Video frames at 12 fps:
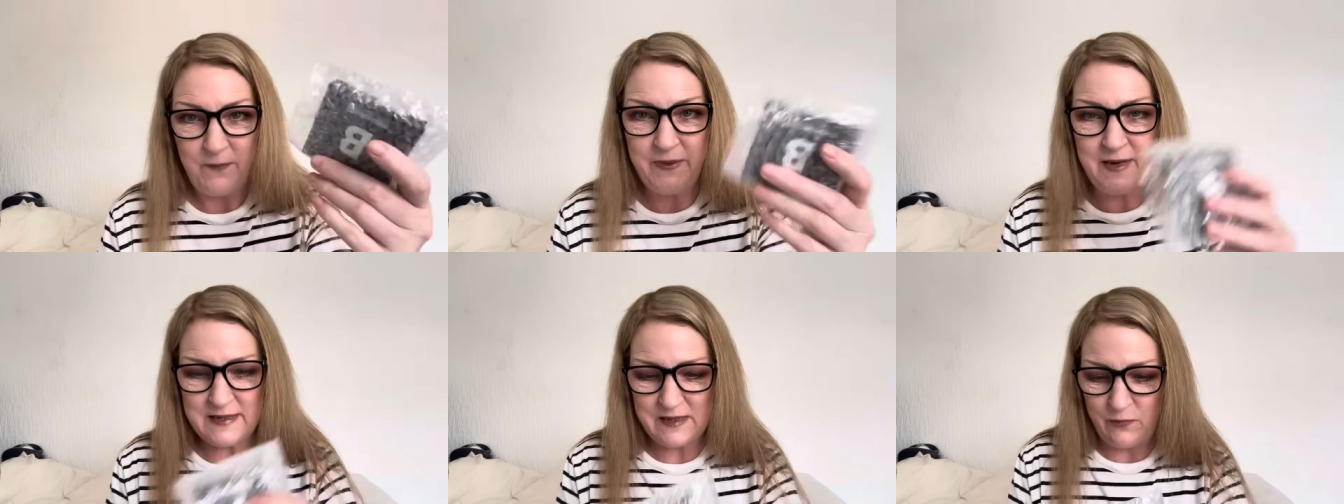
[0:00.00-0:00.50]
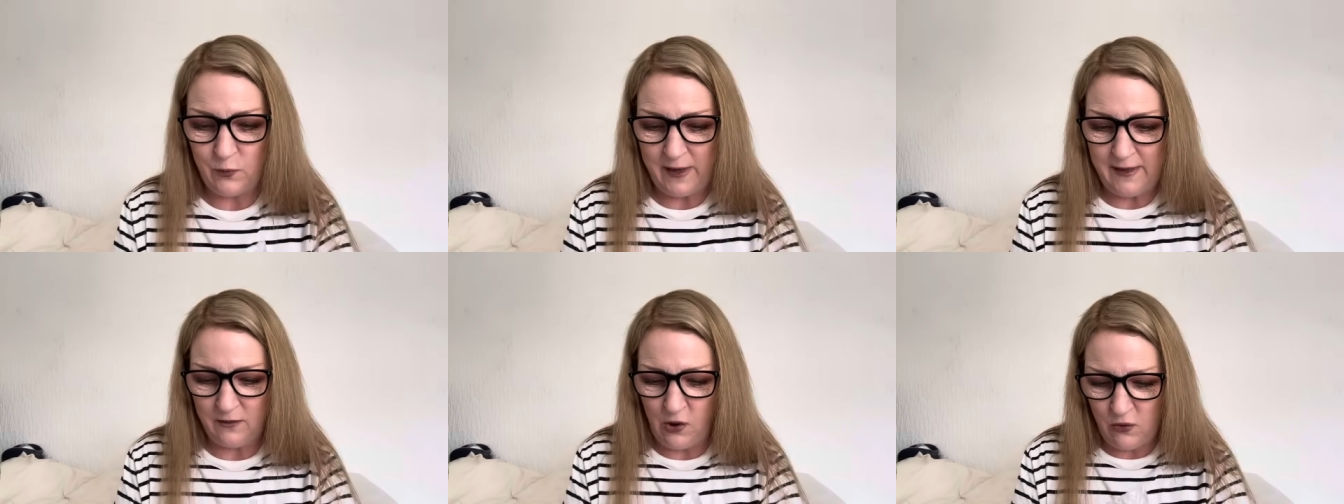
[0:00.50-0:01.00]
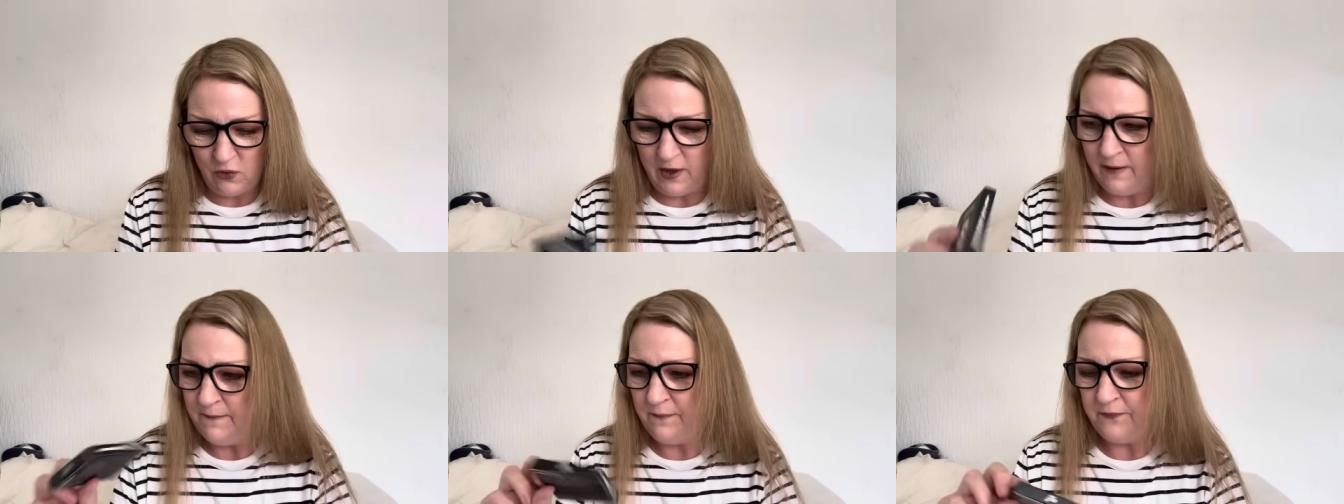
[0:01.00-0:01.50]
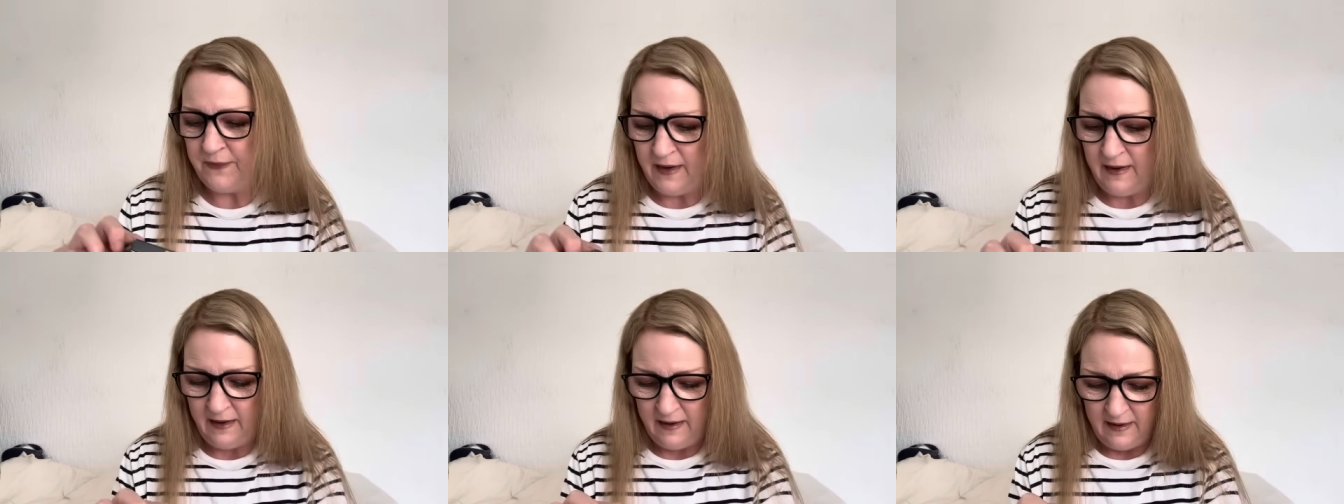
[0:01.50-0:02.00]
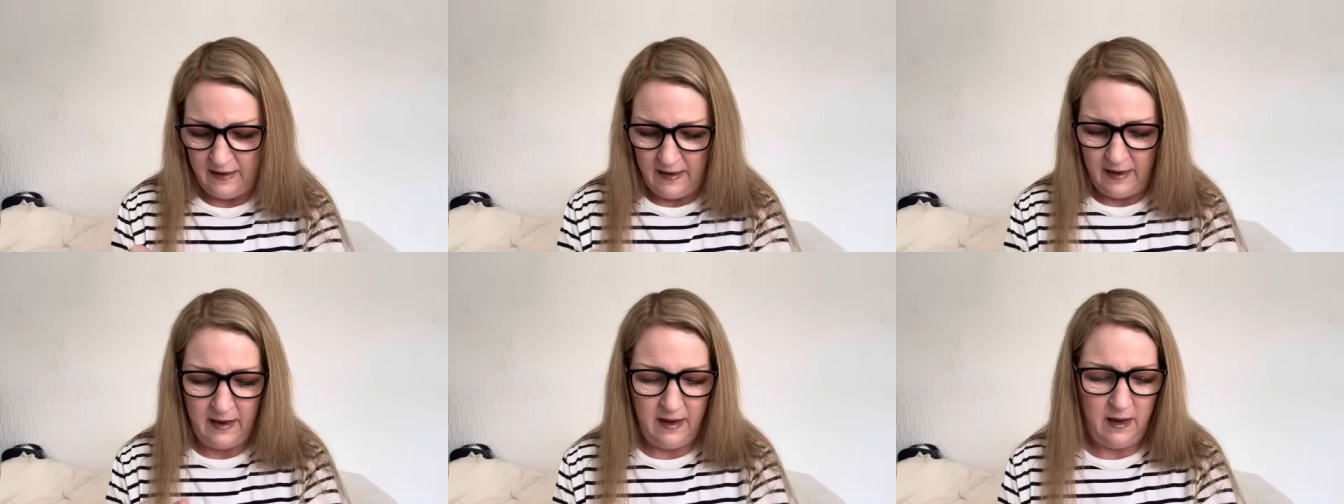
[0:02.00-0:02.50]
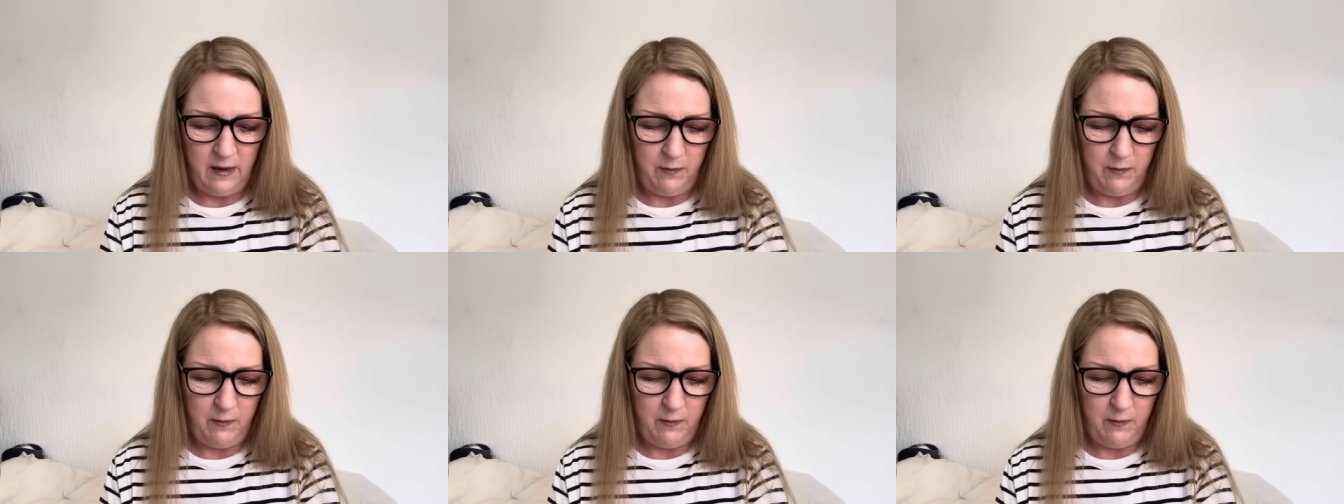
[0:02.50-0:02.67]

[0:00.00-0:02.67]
Let's have a wee look. Uh,